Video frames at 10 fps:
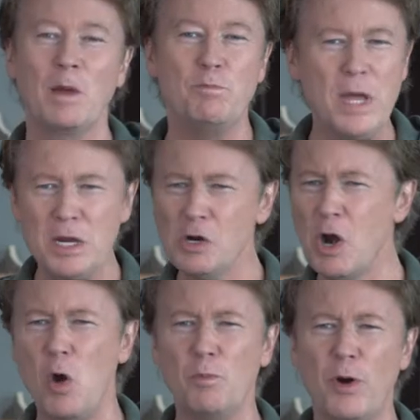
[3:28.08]
Be your
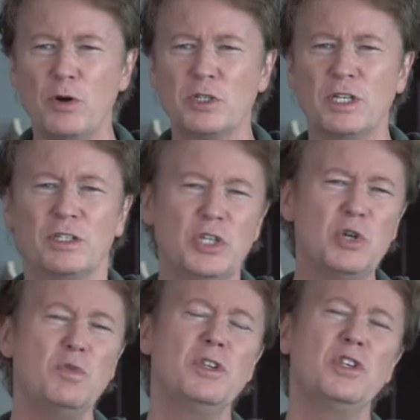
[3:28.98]
own person.
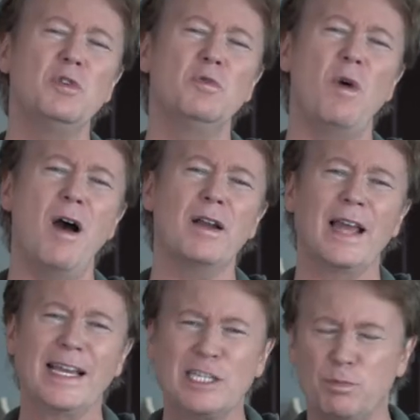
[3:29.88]
Do what you want.
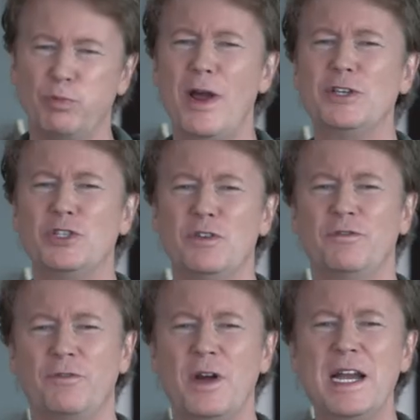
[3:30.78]
Express your
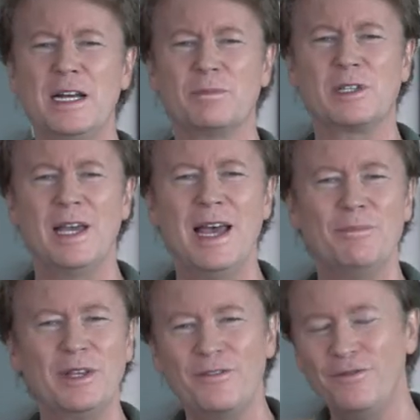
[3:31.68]
freedoms.
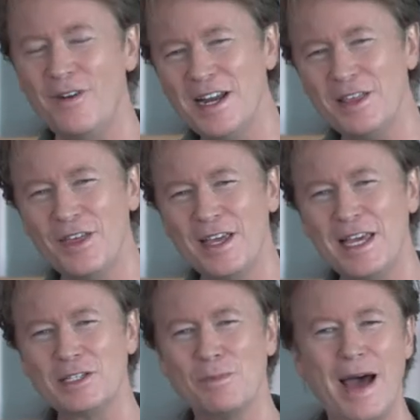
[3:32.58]
But the funny thing
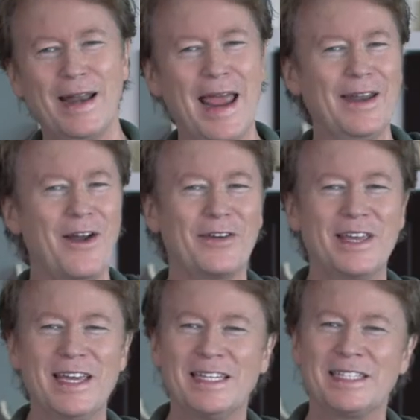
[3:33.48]
is about
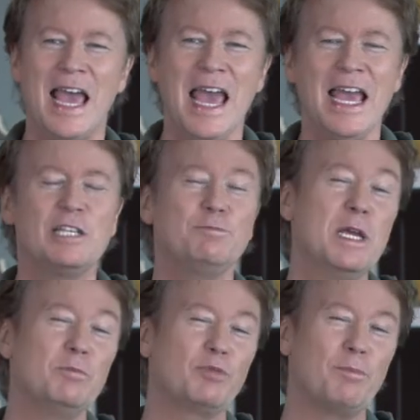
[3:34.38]
anarchy is it's
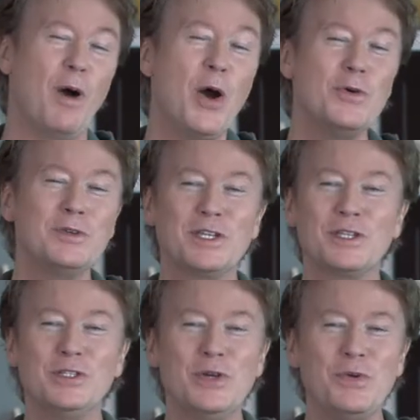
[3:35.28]
being proposed
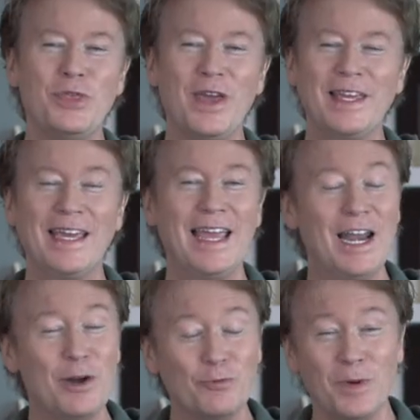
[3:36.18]
as new thinking,
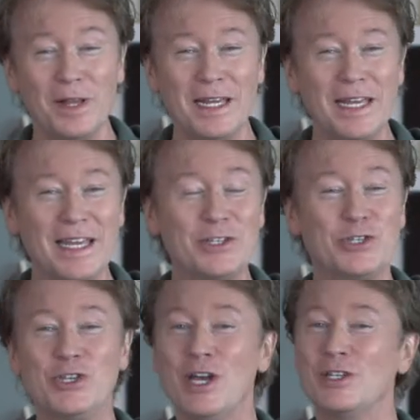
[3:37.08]
and it really
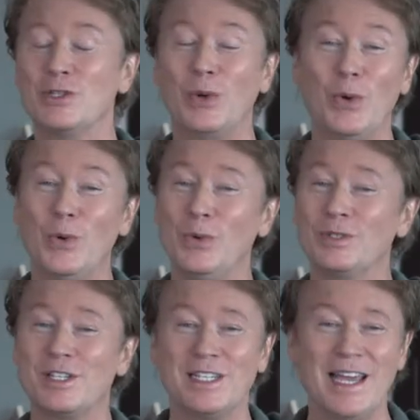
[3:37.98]
is just
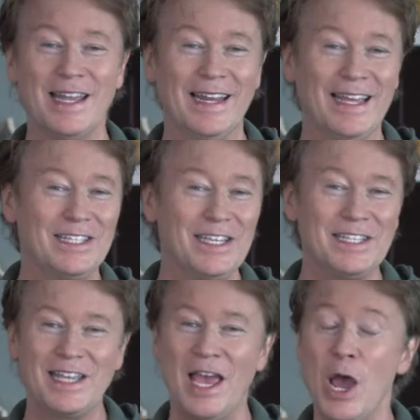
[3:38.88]
old sin. It's
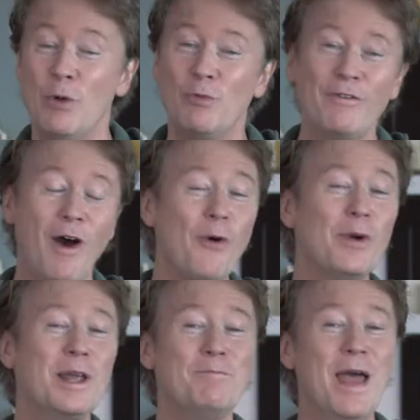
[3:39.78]
just, we've
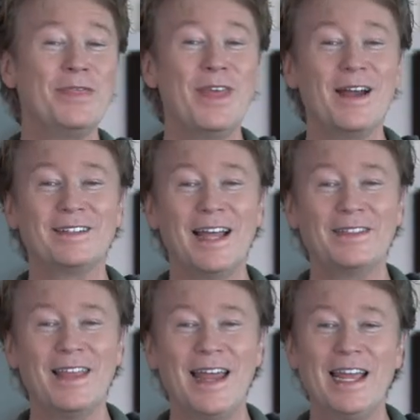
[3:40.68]
already been there,
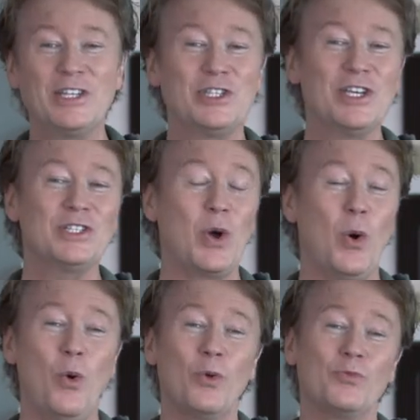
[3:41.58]
done that. It's just
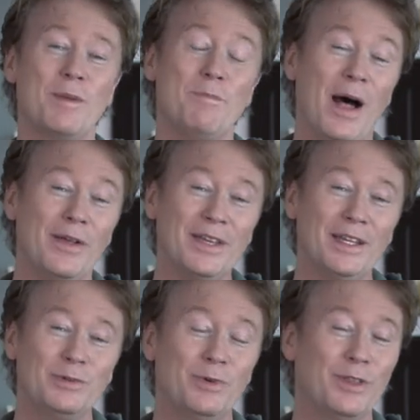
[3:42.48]
old
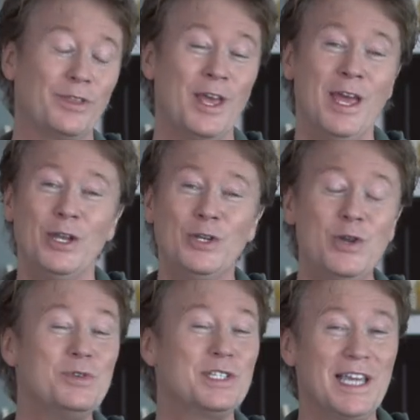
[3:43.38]
rebellion with
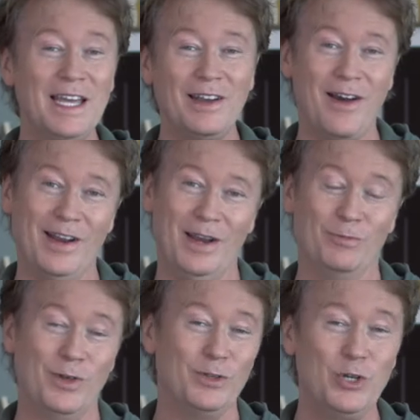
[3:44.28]
new skin on it,
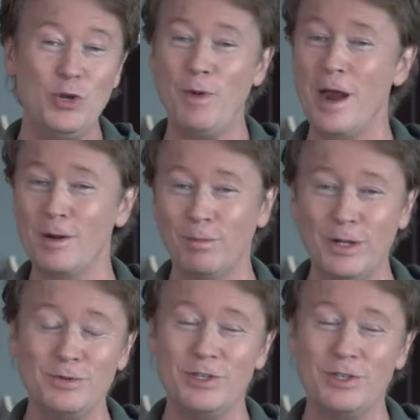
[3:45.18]
with new pair of blue